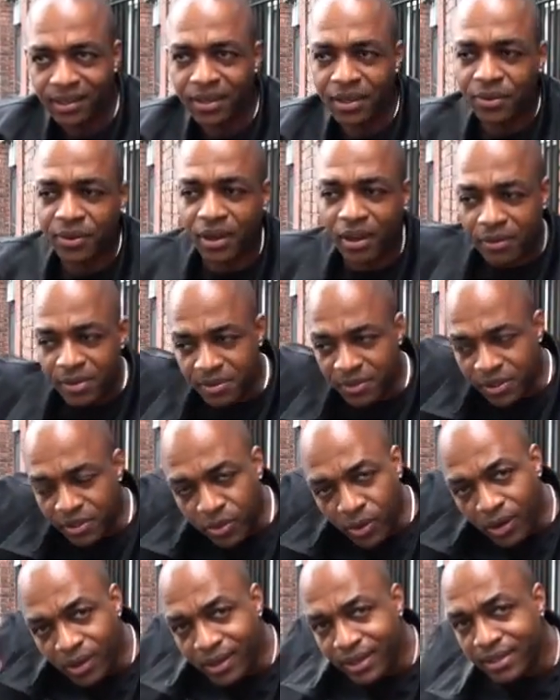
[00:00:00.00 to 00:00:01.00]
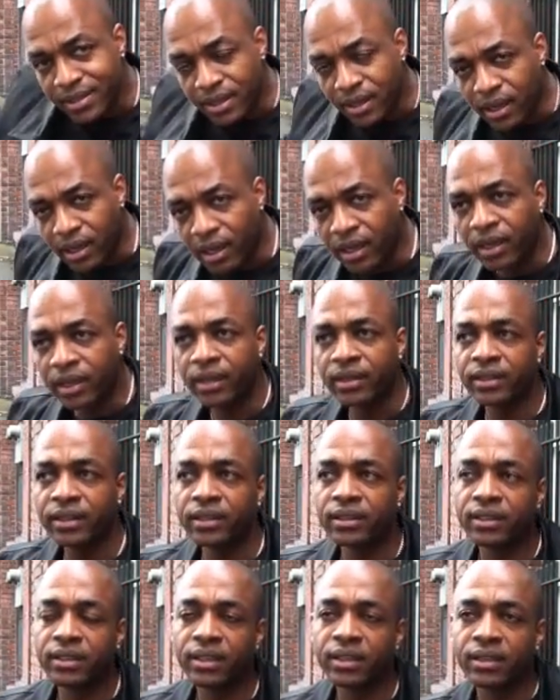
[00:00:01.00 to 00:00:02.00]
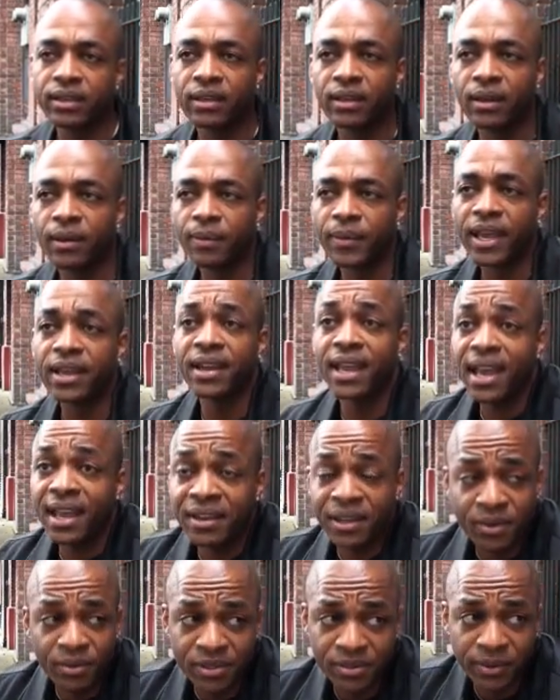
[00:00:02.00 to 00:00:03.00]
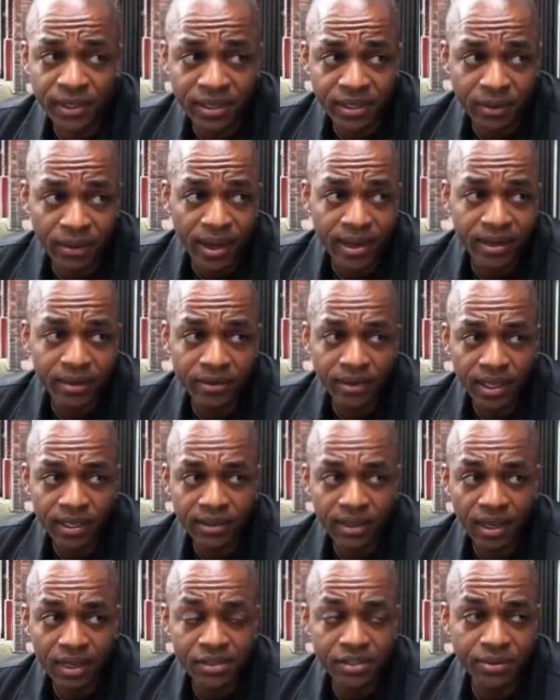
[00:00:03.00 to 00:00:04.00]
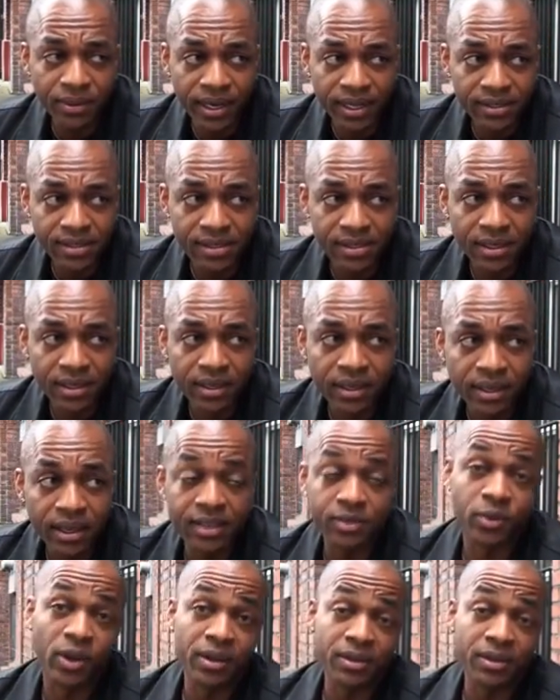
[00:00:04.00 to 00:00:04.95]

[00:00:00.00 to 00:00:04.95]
and he would always be twirling his gun, and Andy was really great at gun tricks, as